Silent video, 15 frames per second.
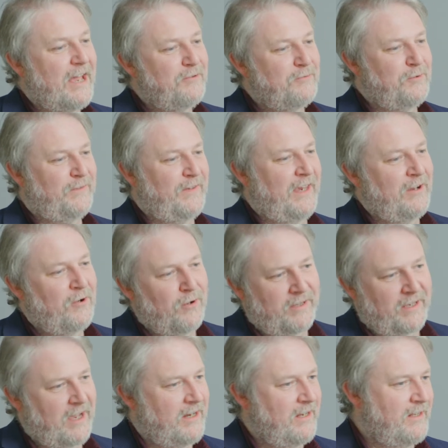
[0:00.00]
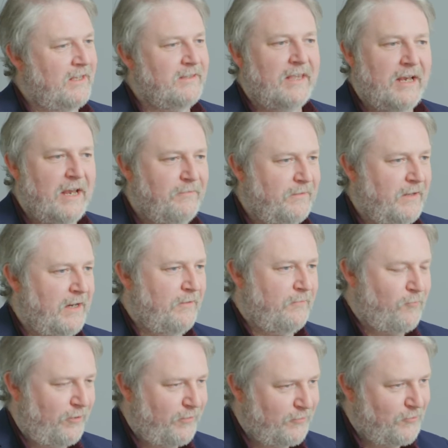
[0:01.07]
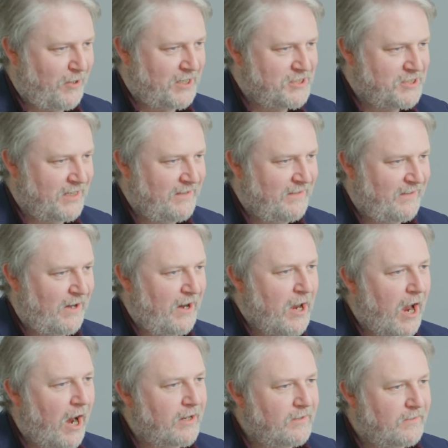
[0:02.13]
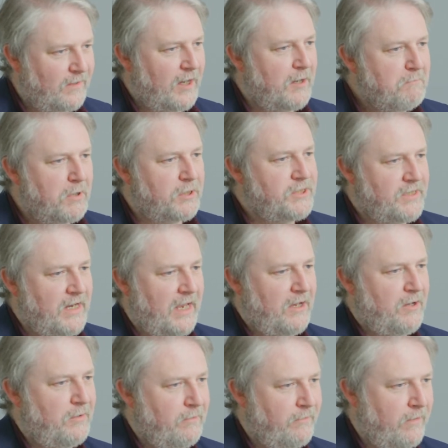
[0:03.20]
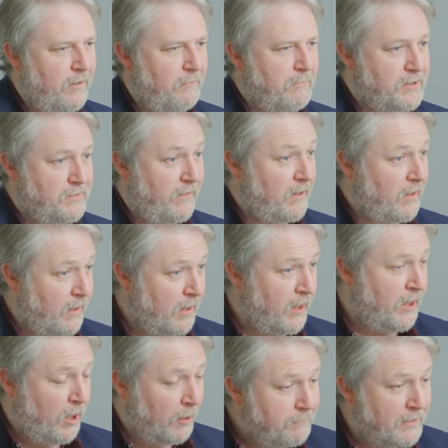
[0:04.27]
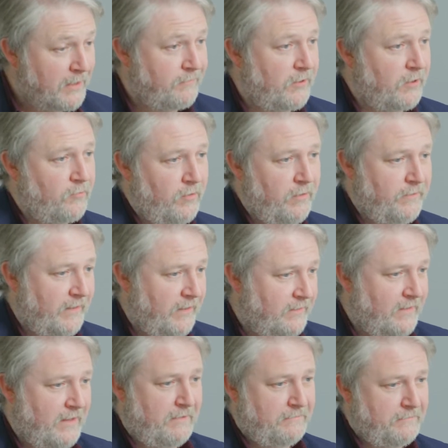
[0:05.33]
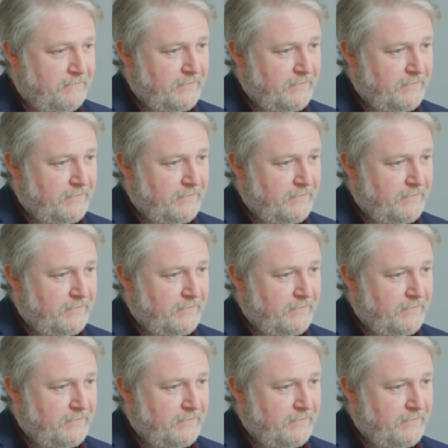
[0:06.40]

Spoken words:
now that we're seeing all the kind of the lifting of restrictions, are you seeing much now of an uplift in cruising itself?